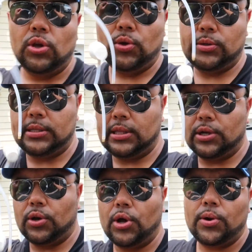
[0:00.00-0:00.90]
using the
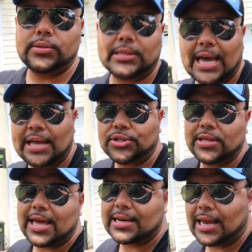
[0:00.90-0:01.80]
little hose attached
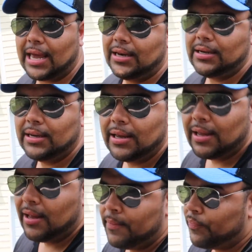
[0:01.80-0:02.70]
to that can.
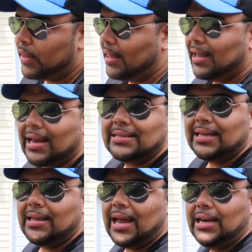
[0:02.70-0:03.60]
And like I
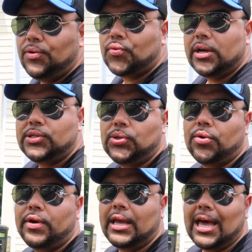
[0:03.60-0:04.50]
said, any rust you
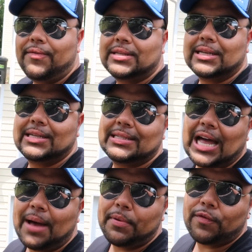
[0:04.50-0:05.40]
already have, it's gonna
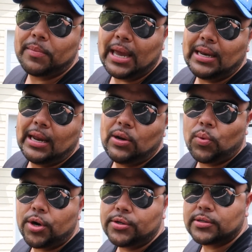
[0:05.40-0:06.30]
stop it from getting any
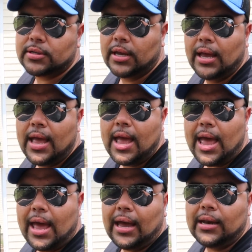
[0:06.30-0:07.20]
worse.
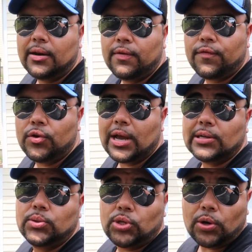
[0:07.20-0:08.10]
And for you
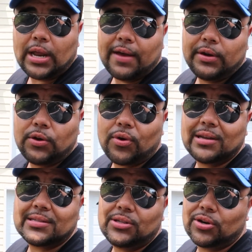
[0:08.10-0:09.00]
guys who don't have any
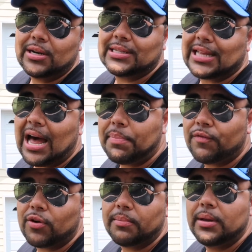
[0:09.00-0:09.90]
rust, you're gonna stop it
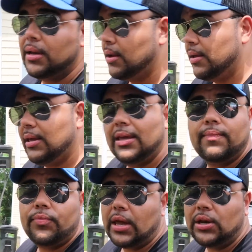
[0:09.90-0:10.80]
from
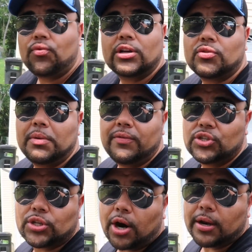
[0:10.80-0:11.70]
any rust from even
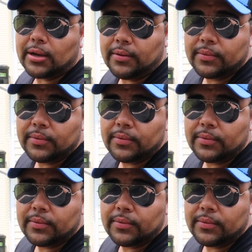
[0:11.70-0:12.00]
starting.